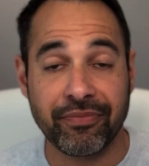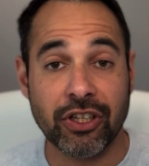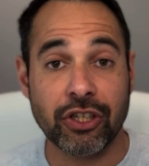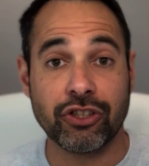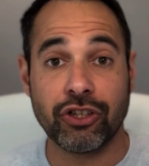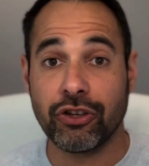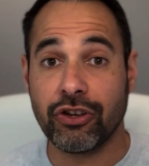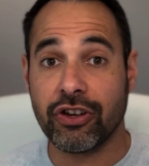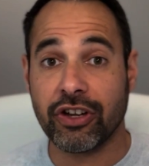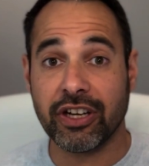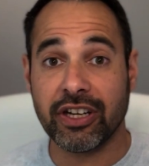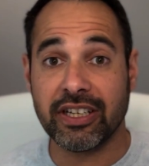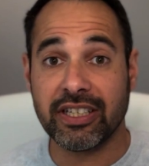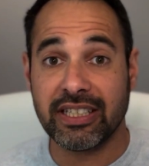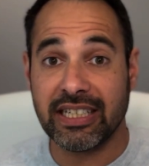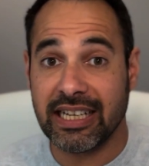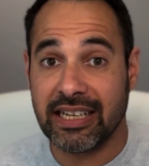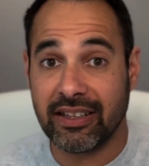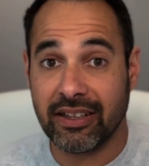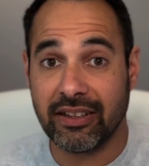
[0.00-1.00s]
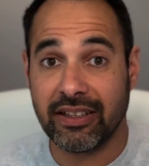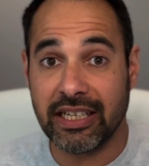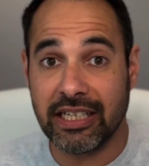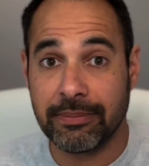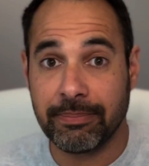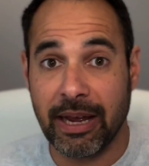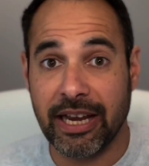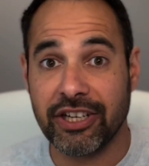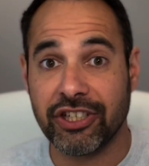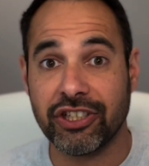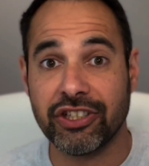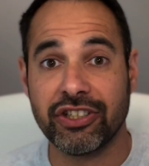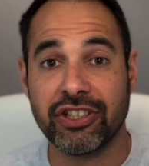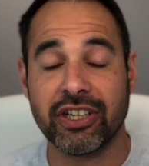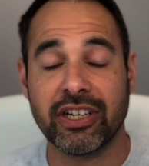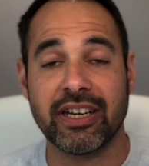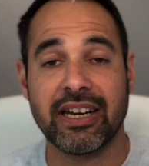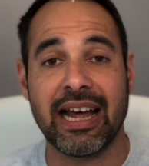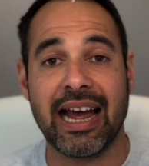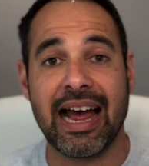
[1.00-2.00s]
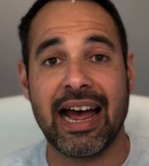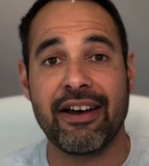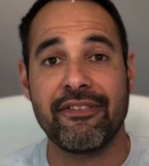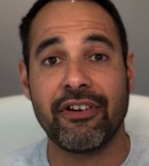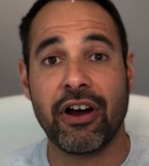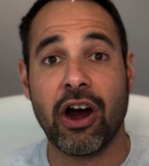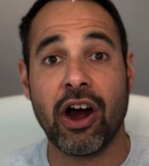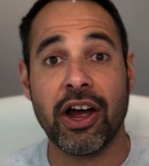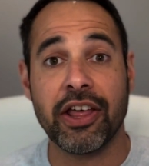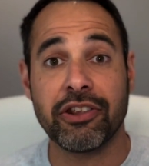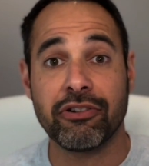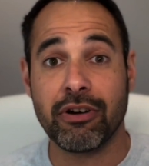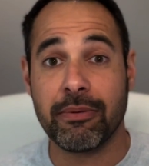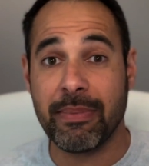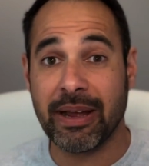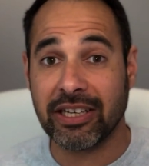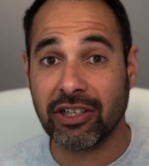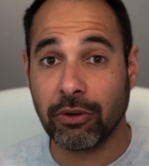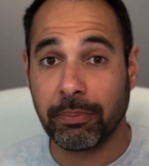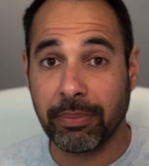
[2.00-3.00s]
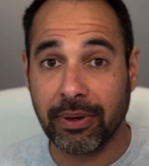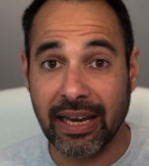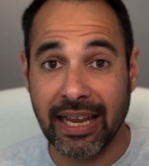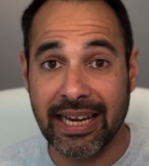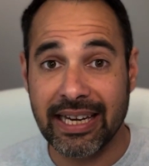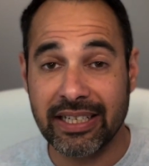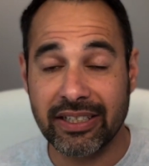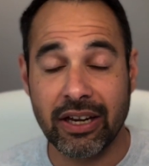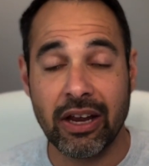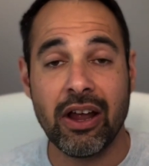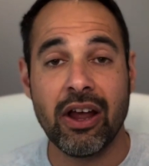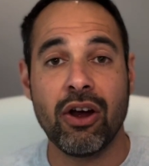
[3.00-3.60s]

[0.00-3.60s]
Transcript: So you're going to see that these patients are going to have either a metal plate